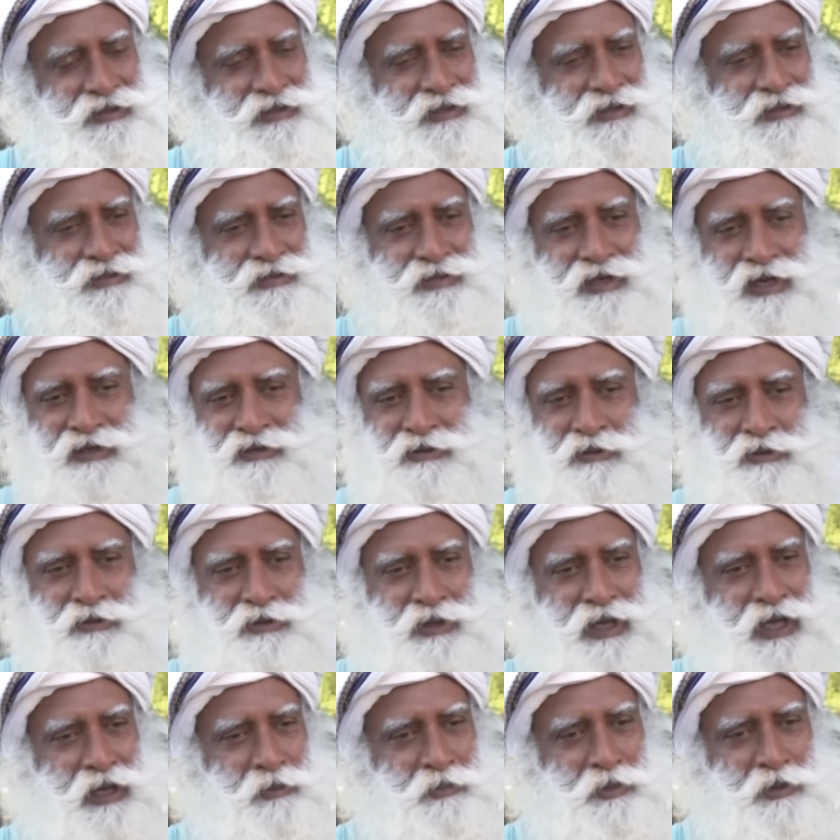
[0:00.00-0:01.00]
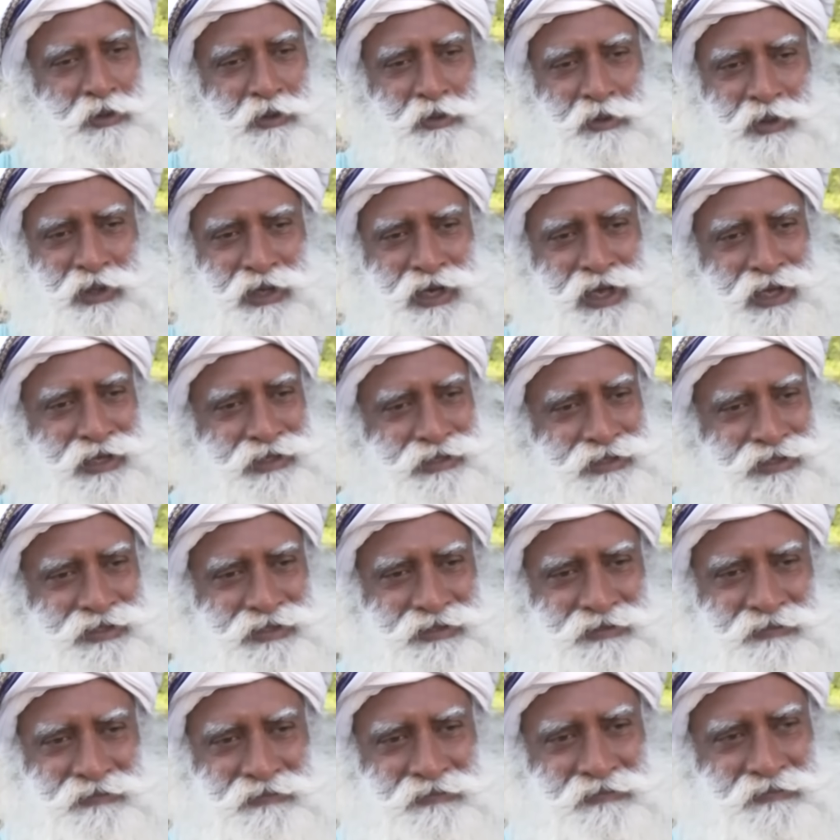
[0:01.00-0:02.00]
it's not going to happen overnight.
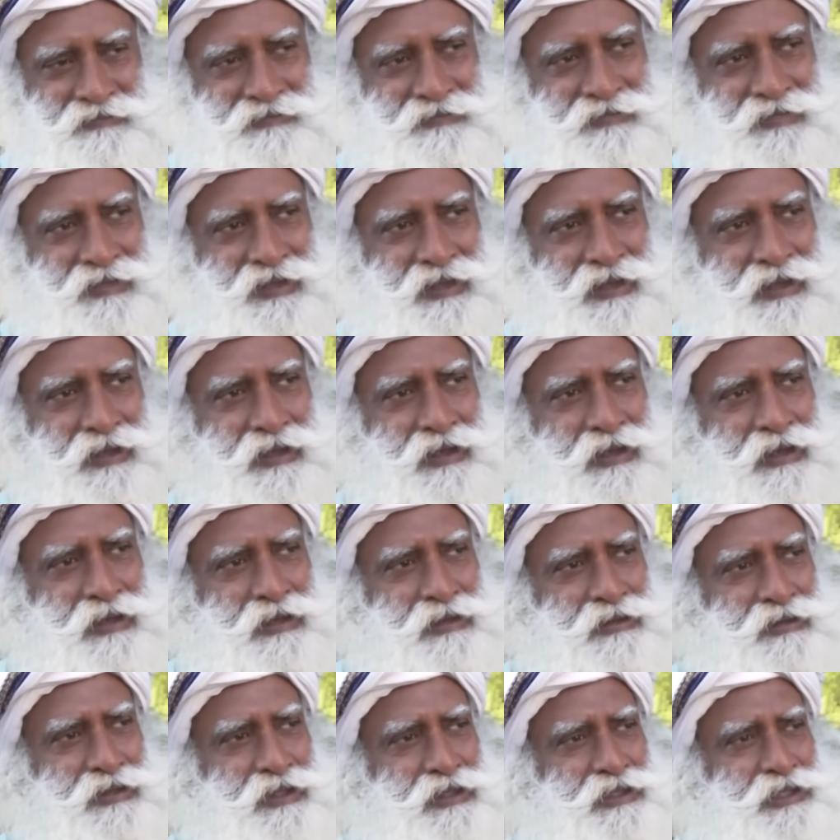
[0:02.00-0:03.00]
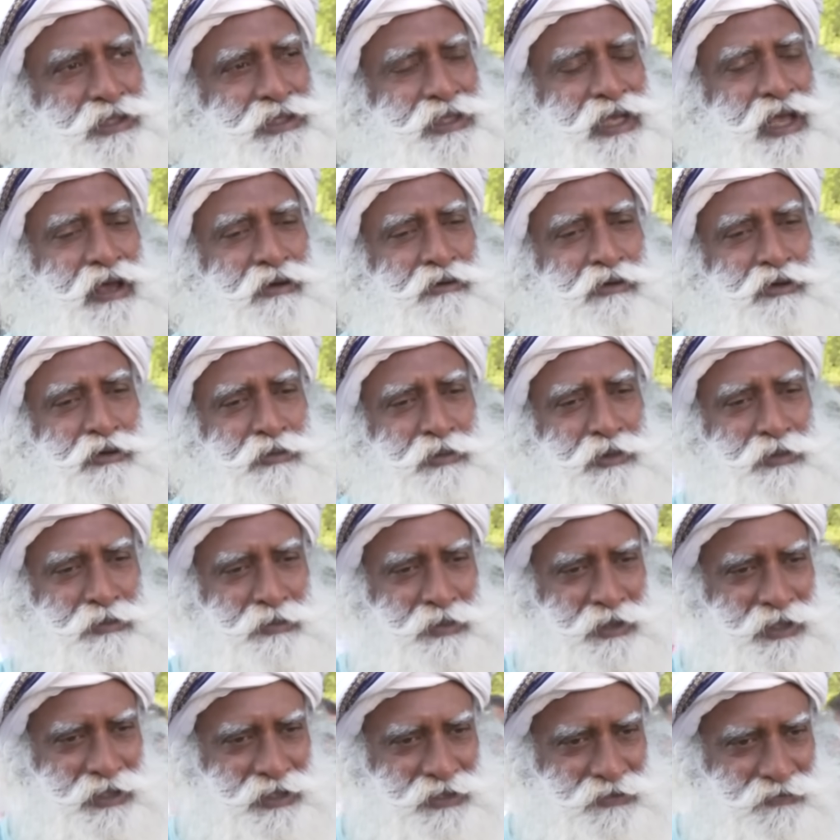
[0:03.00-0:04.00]
This is how
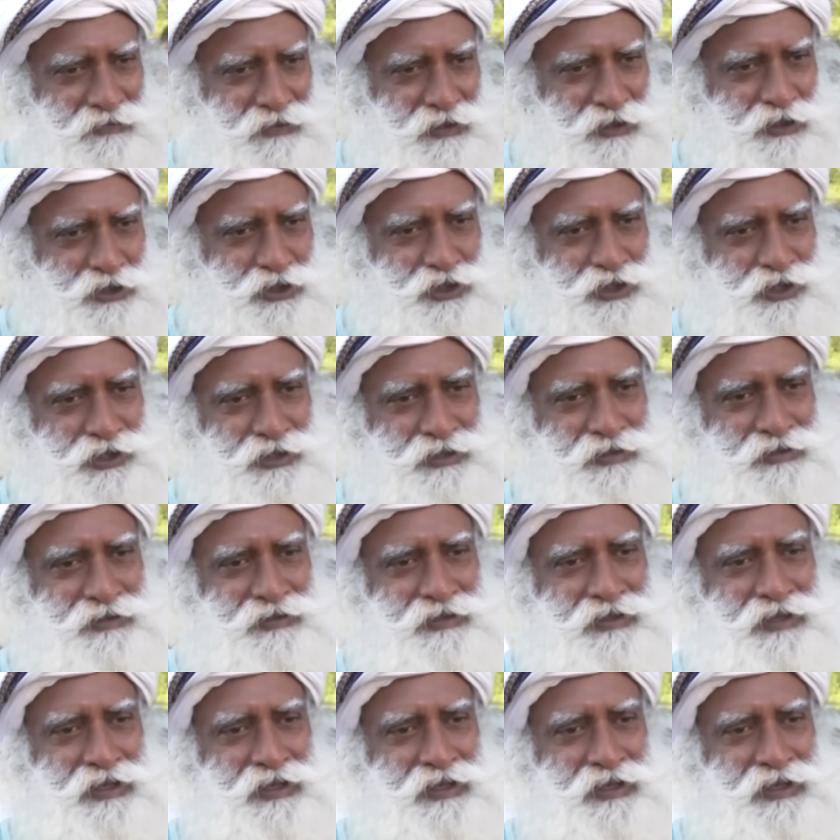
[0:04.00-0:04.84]
human beings function.